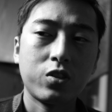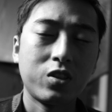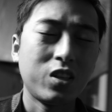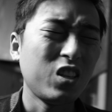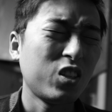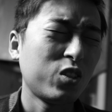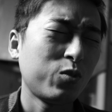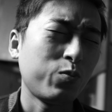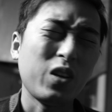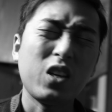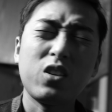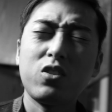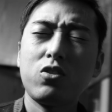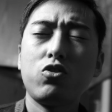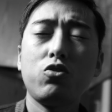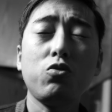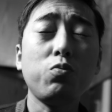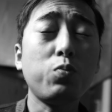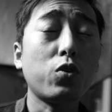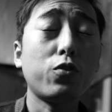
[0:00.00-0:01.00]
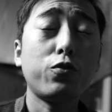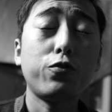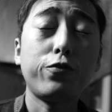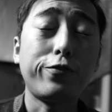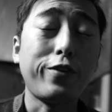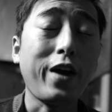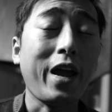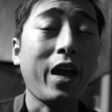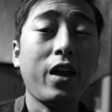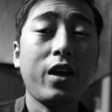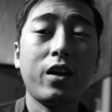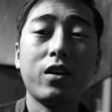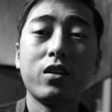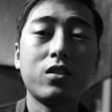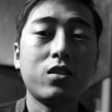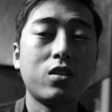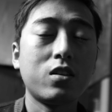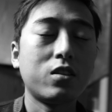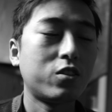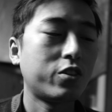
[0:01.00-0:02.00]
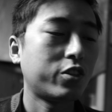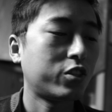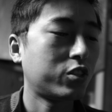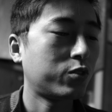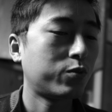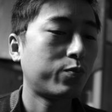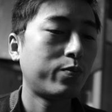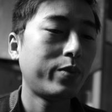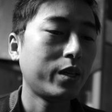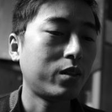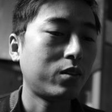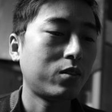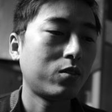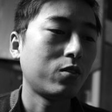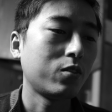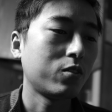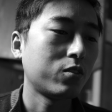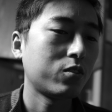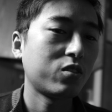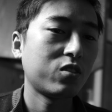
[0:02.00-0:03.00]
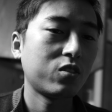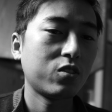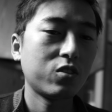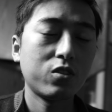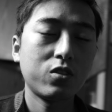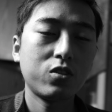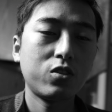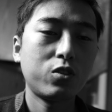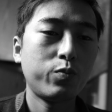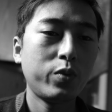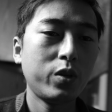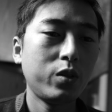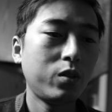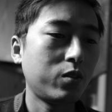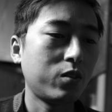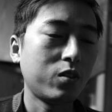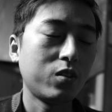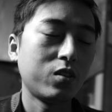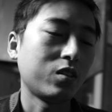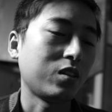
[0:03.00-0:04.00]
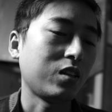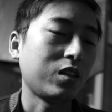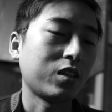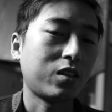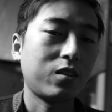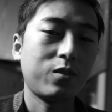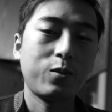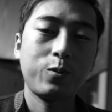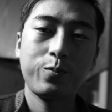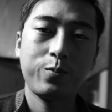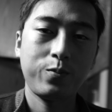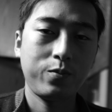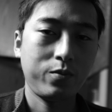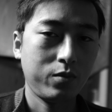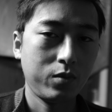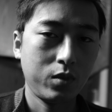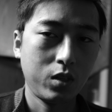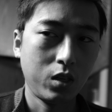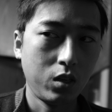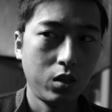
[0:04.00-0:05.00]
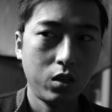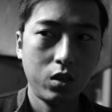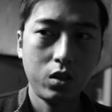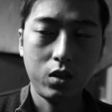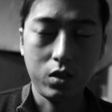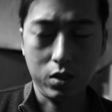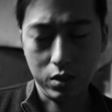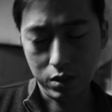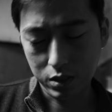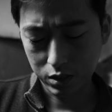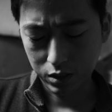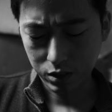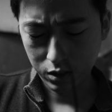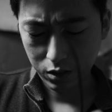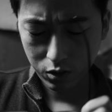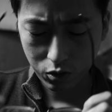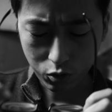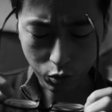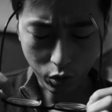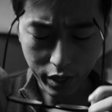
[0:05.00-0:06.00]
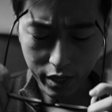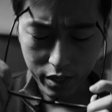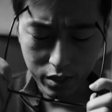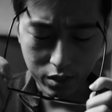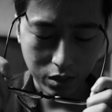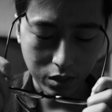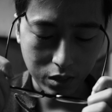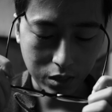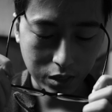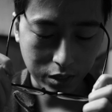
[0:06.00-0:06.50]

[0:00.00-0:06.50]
They speak super fast. They just spit, spit like crazy.